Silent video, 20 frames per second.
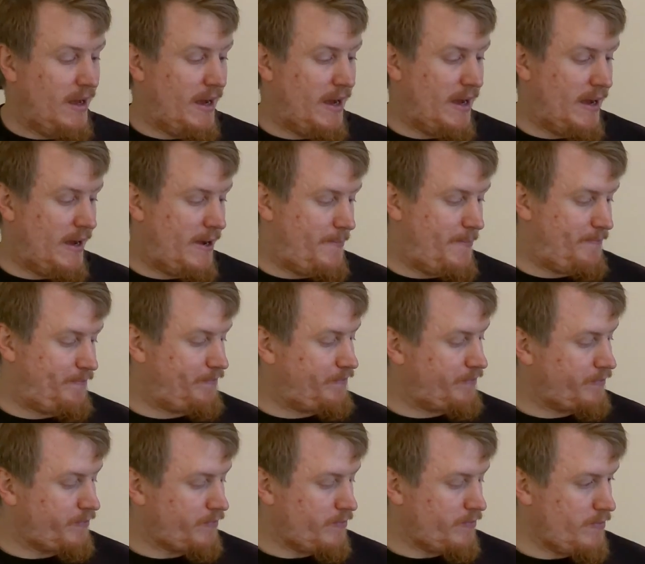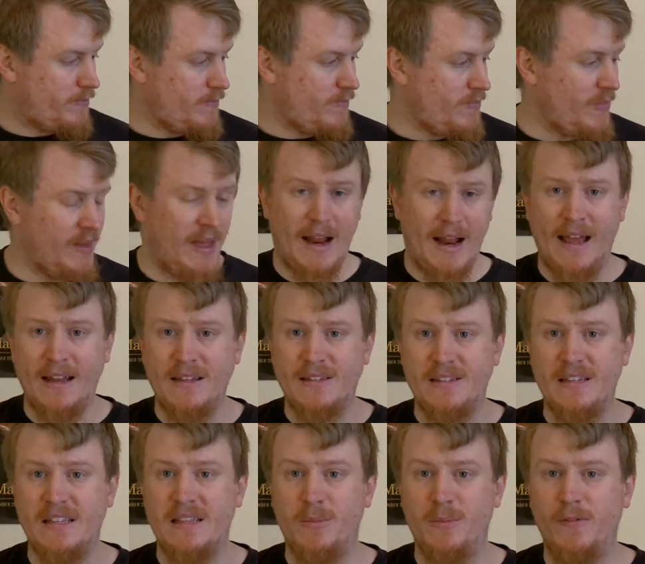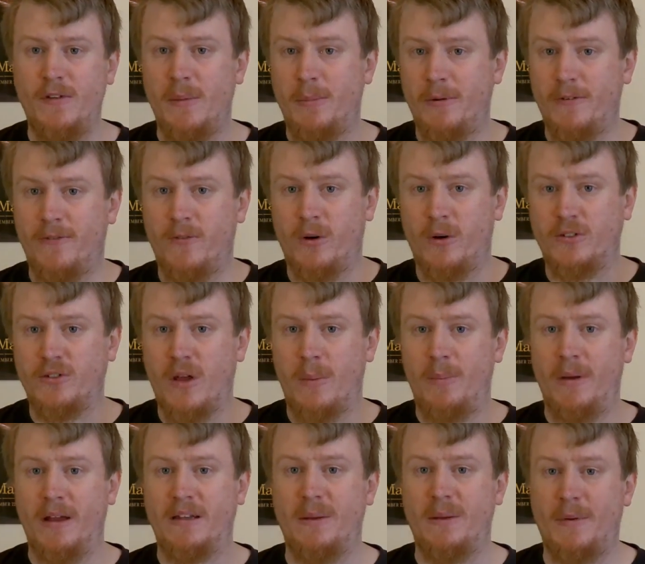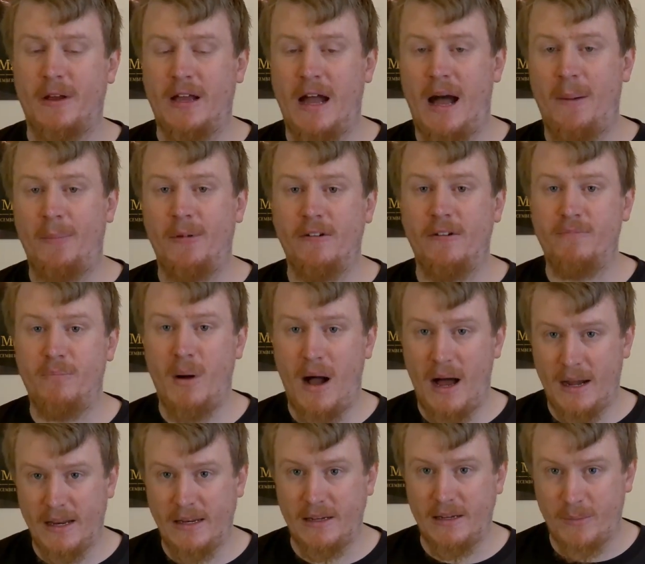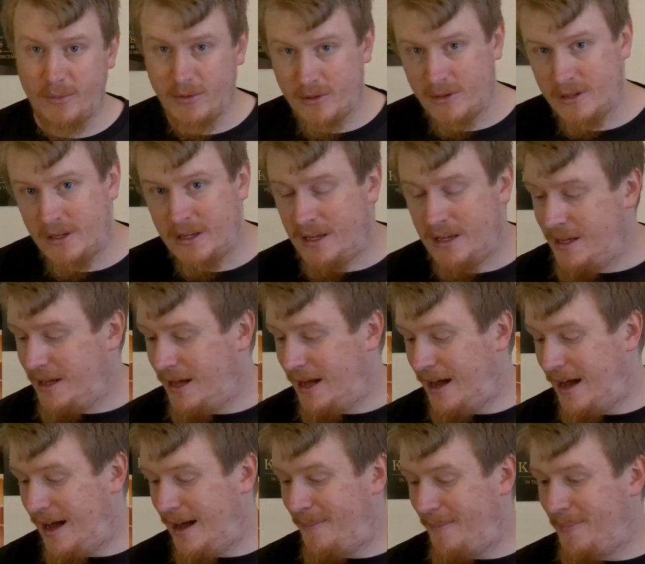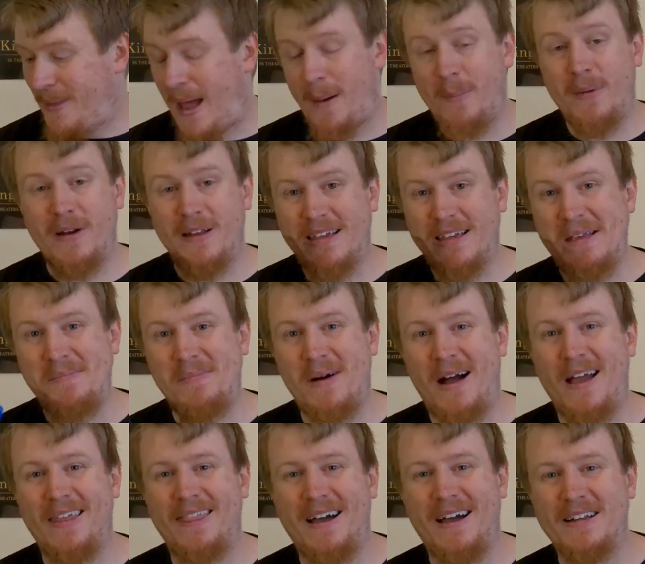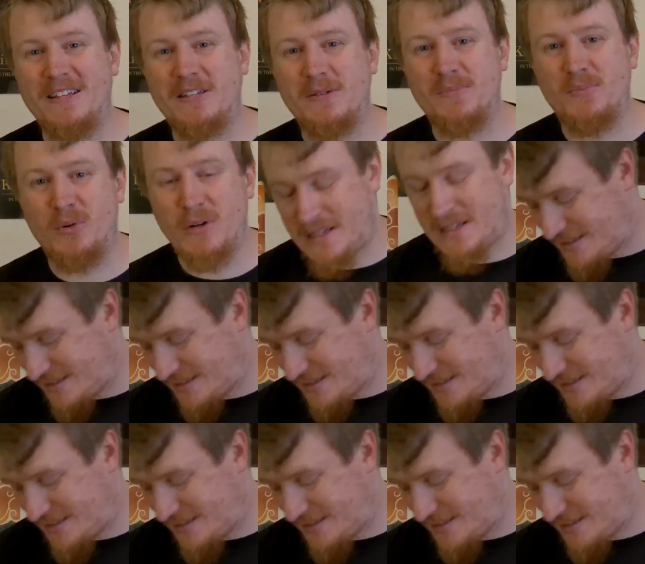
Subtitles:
and I hadn't seen the movie before, so I picked up a copy of Body Double. I'm gonna keep my thoughts pretty